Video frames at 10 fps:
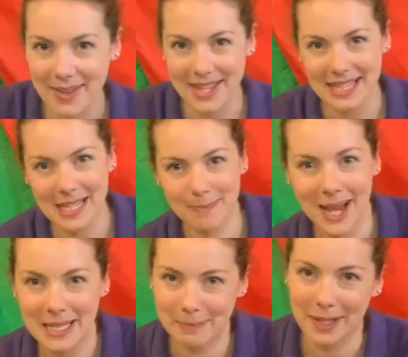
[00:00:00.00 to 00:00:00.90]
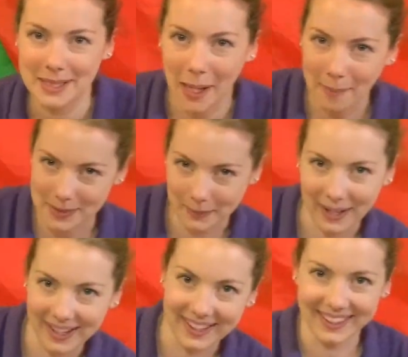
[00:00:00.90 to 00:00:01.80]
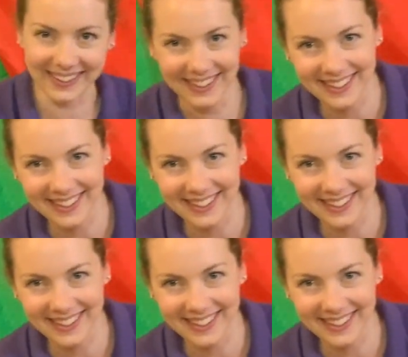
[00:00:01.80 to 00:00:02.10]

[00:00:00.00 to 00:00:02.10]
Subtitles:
the suspense builds it up as well.